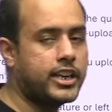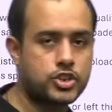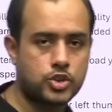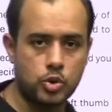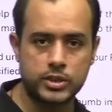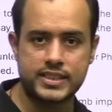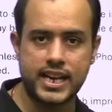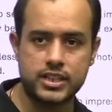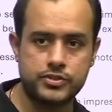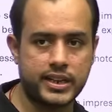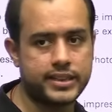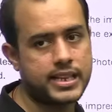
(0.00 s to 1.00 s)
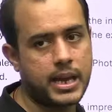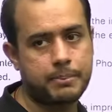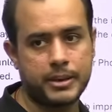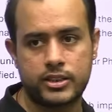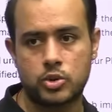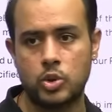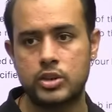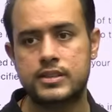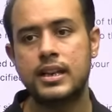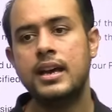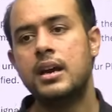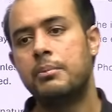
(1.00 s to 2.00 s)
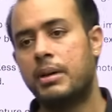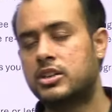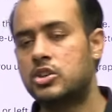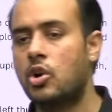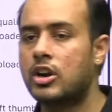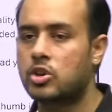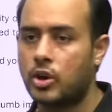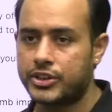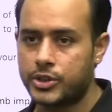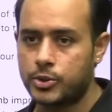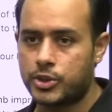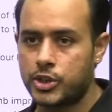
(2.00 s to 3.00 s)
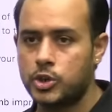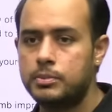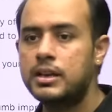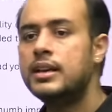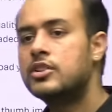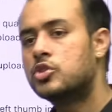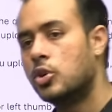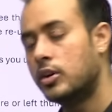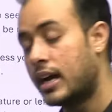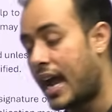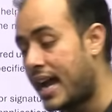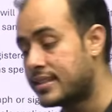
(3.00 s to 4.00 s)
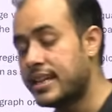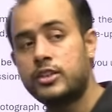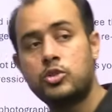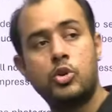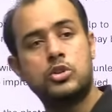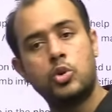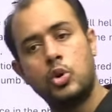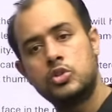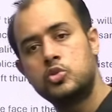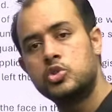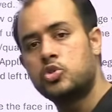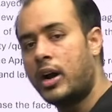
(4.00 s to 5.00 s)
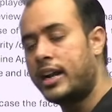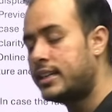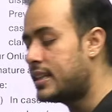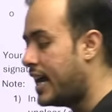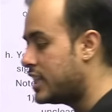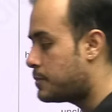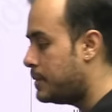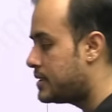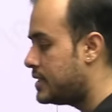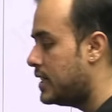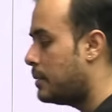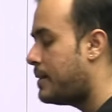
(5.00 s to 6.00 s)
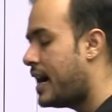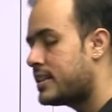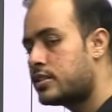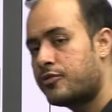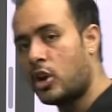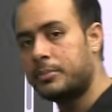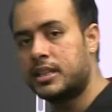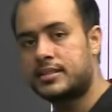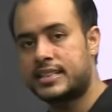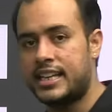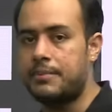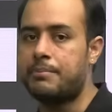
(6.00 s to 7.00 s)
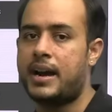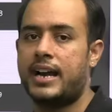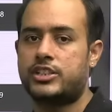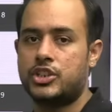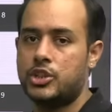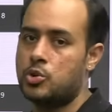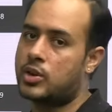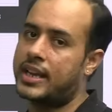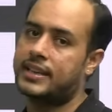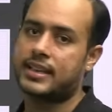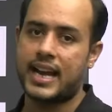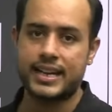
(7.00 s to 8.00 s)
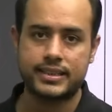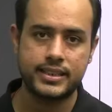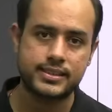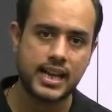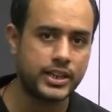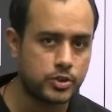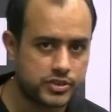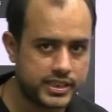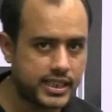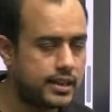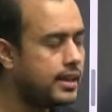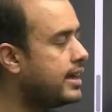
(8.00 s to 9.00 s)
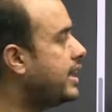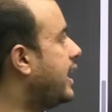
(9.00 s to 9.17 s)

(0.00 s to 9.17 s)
English course as well as a separate course, but not on YouTube. So, as I told, those who joined the HPCL batch, from the same batch, you can crack this IOCL